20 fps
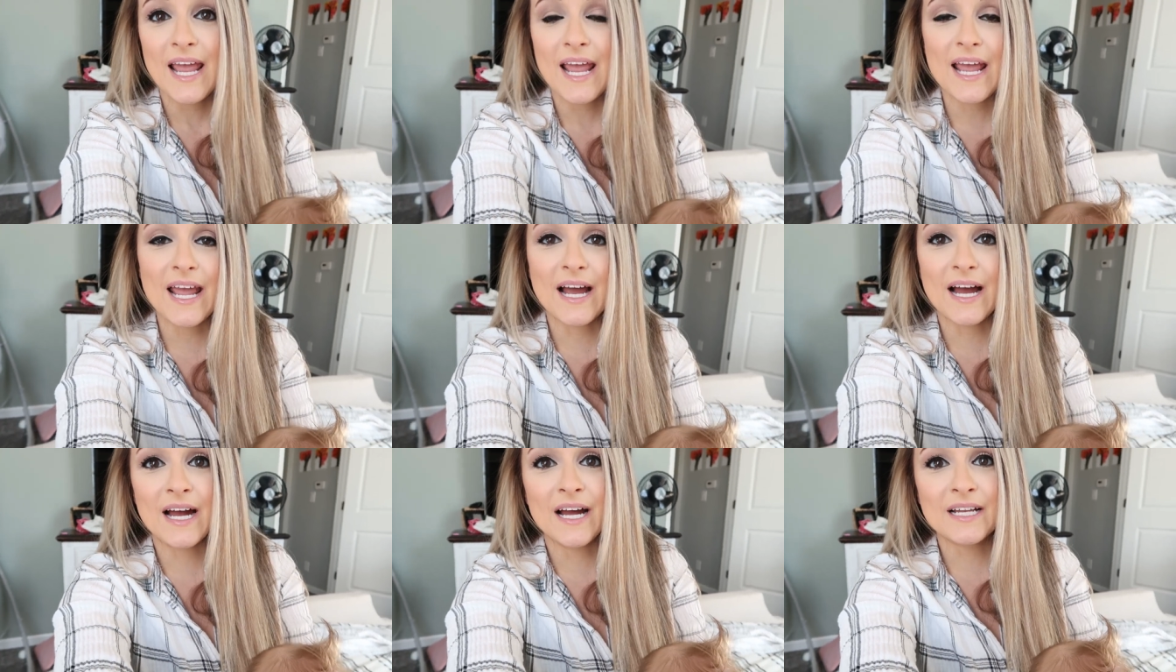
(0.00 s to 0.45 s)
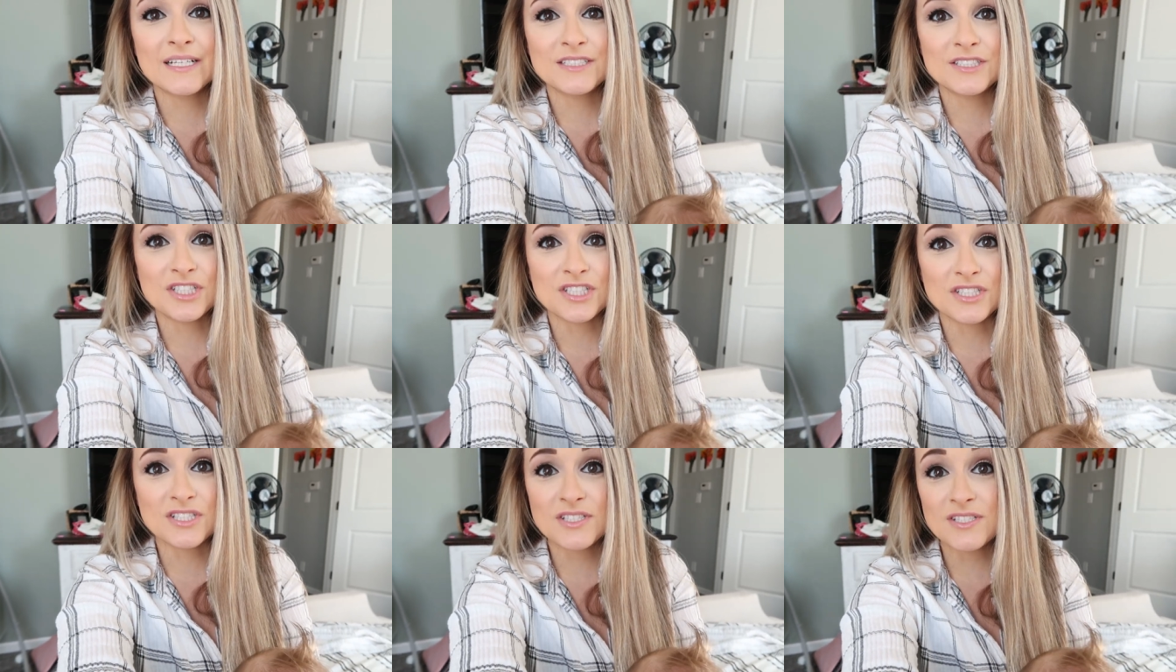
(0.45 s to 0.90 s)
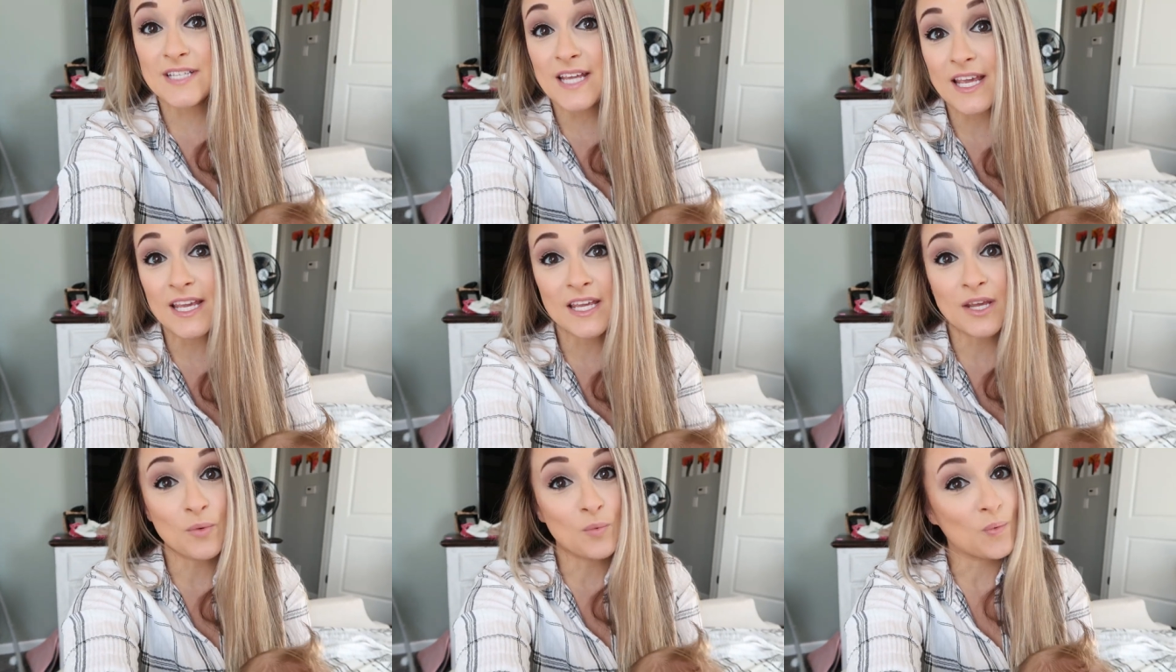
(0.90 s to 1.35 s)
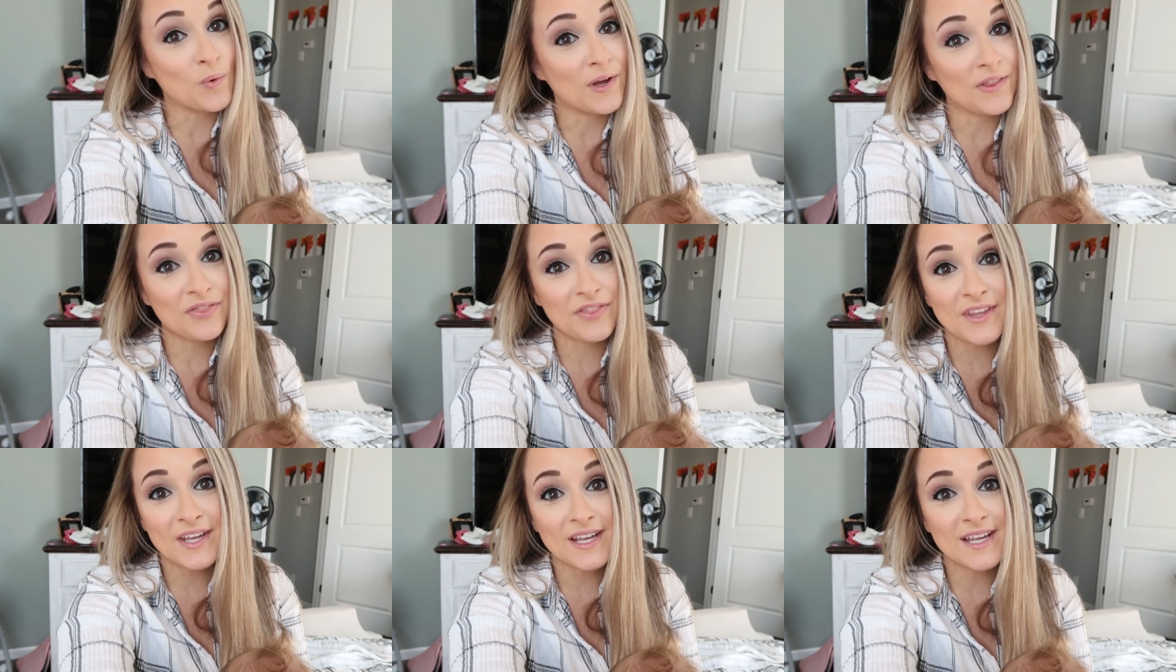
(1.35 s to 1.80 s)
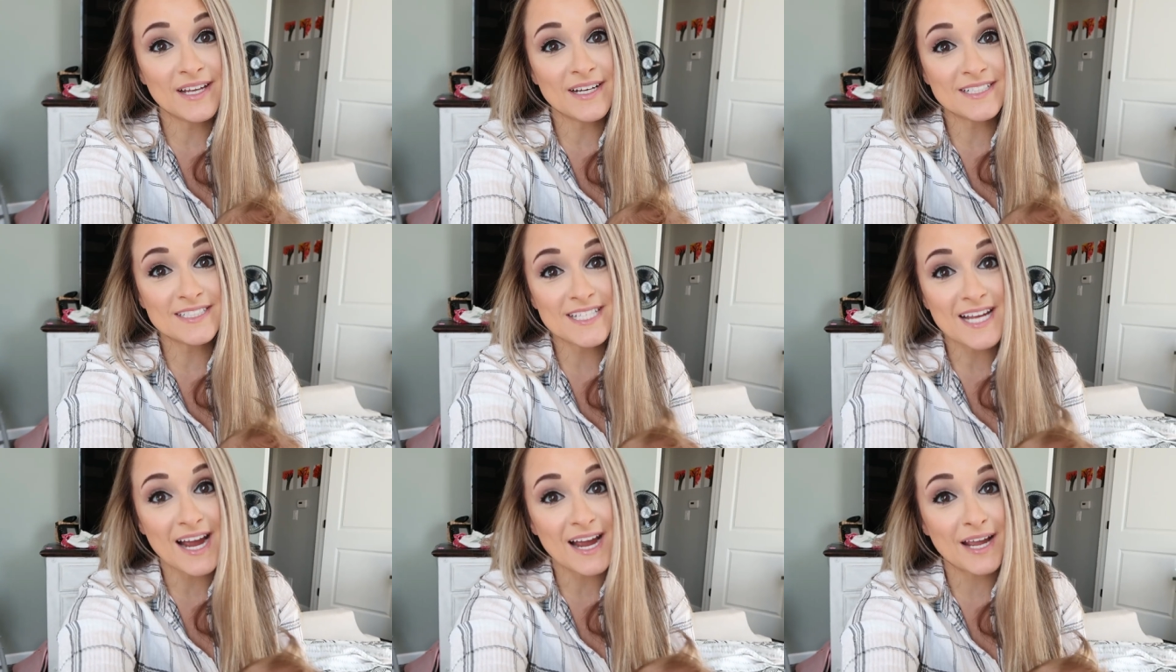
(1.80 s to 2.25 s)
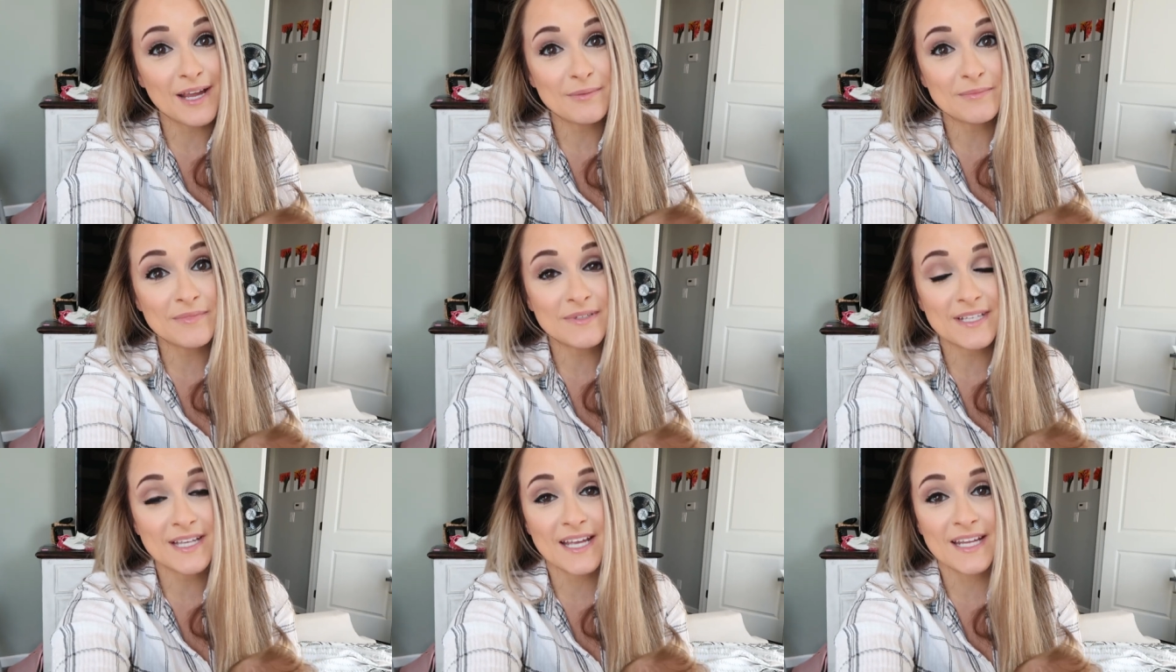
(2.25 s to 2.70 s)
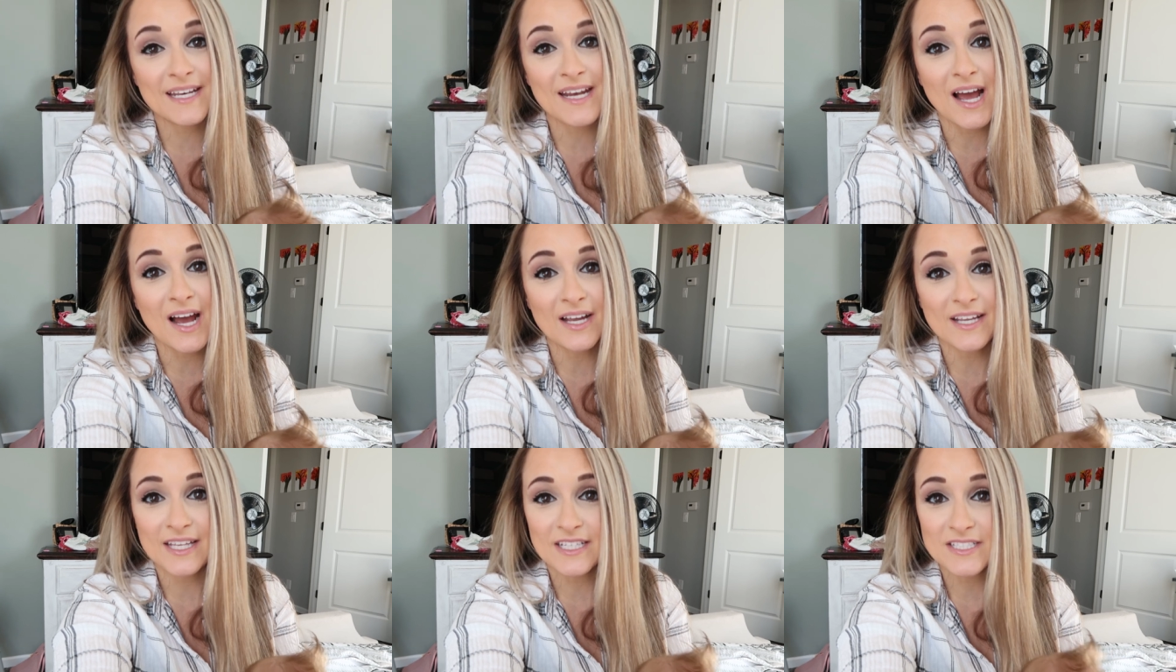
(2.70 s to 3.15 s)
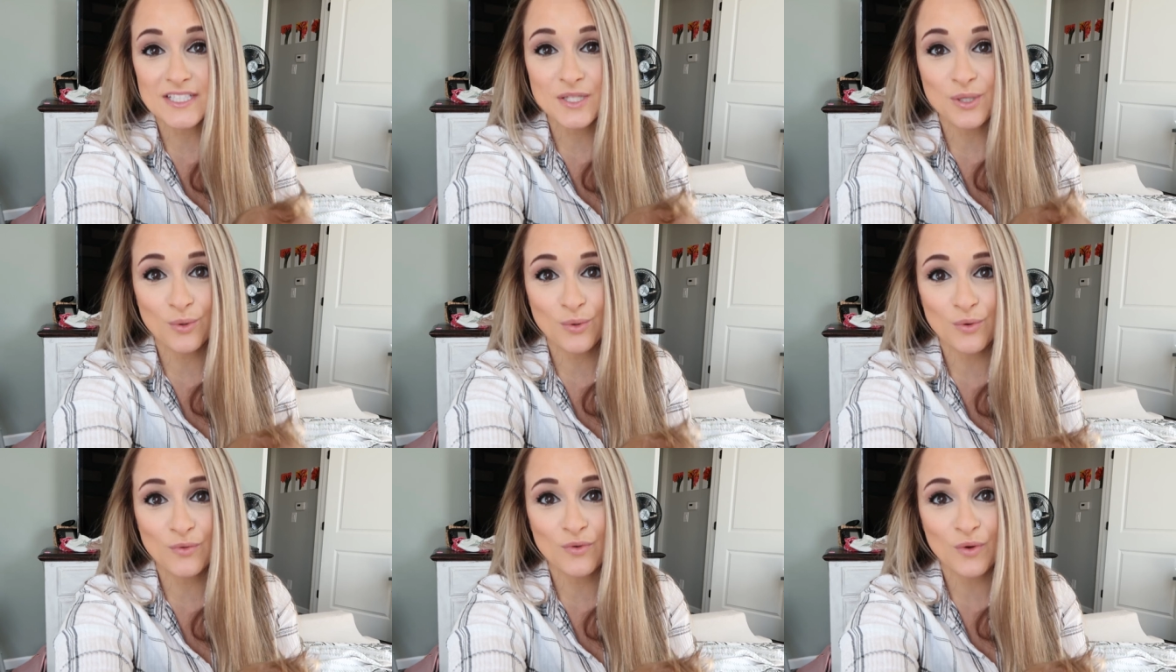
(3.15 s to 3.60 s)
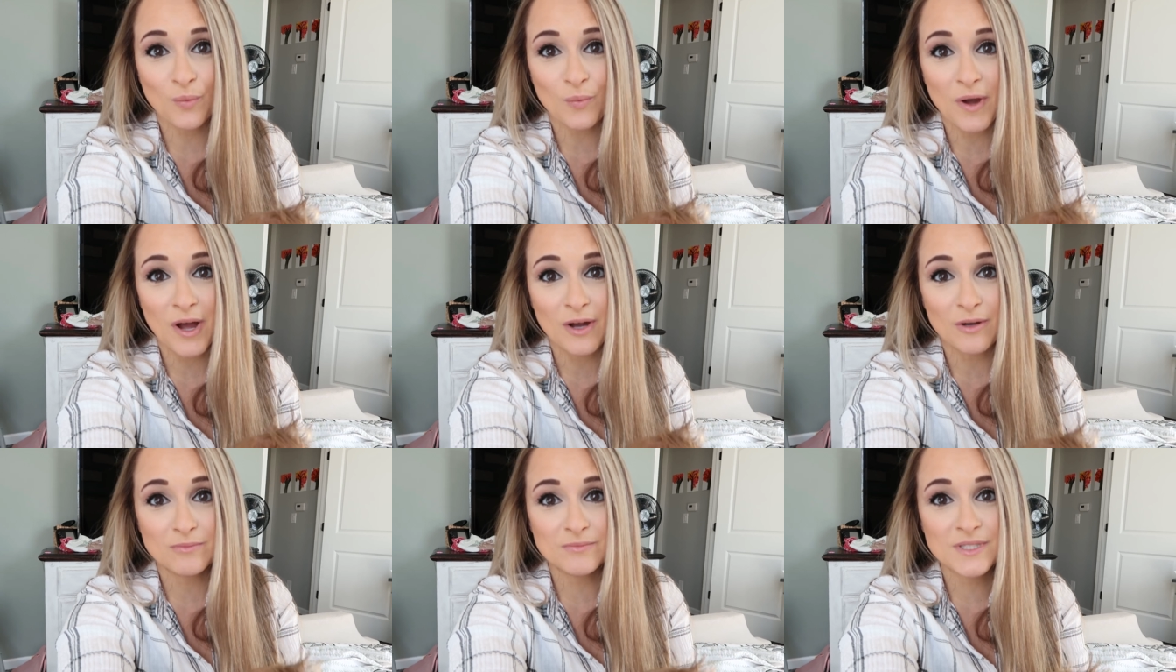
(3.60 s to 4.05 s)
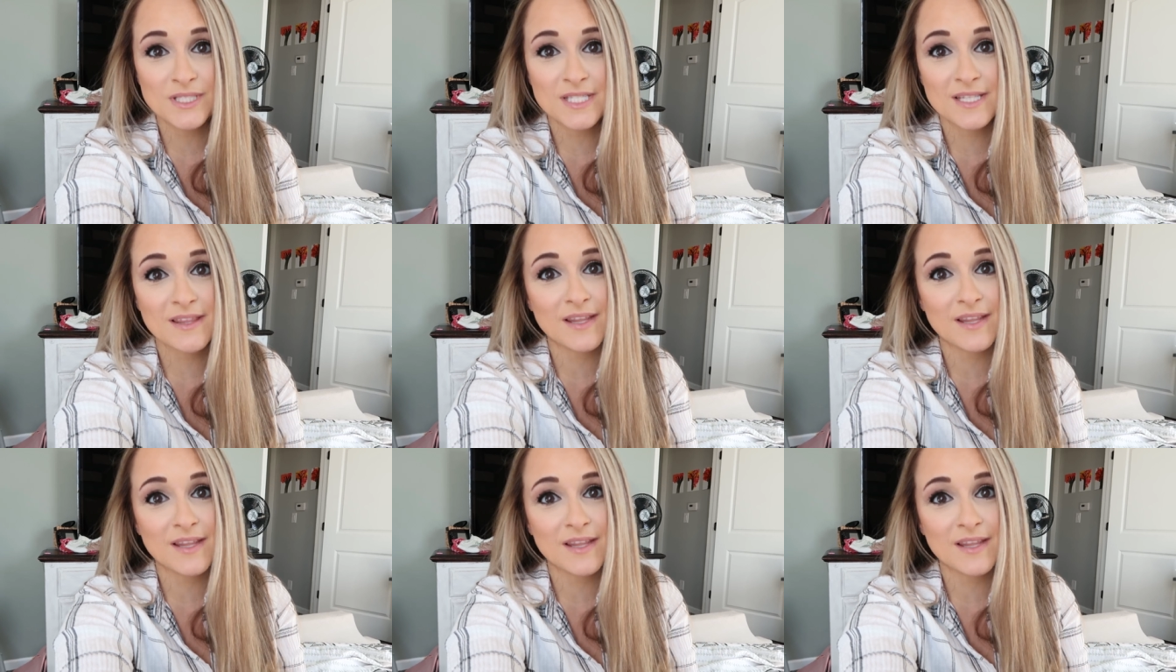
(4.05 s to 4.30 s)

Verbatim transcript: and just take it one thing at a time and not get so overwhelmed,